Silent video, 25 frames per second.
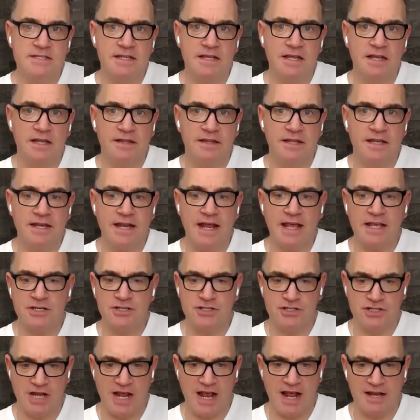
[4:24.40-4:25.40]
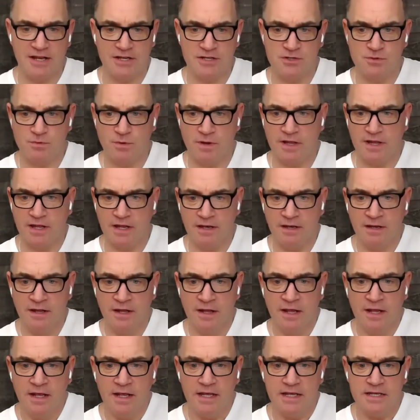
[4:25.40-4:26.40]
the the next challenge with it
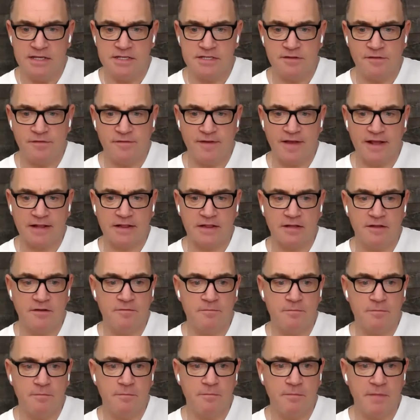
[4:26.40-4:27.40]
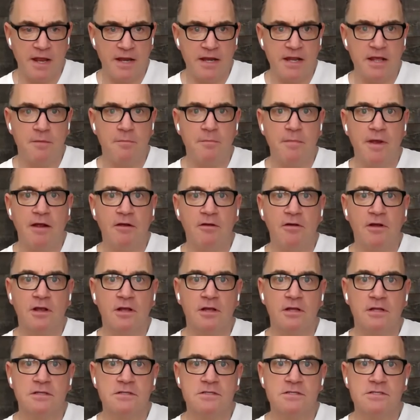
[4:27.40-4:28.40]
is the fact that many
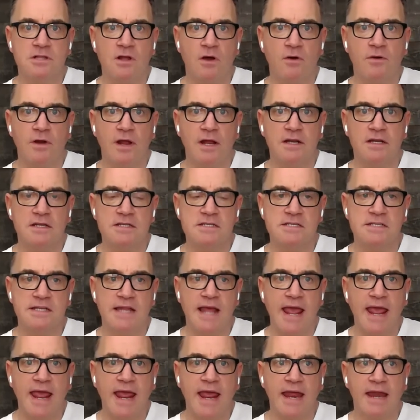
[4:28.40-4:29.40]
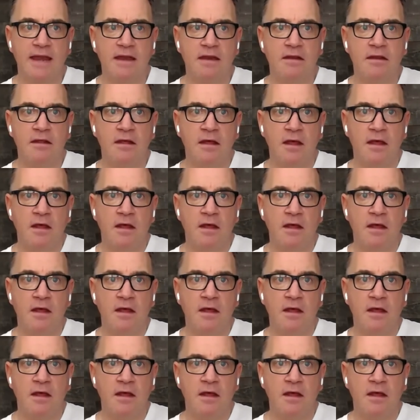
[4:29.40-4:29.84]
Americans don't understand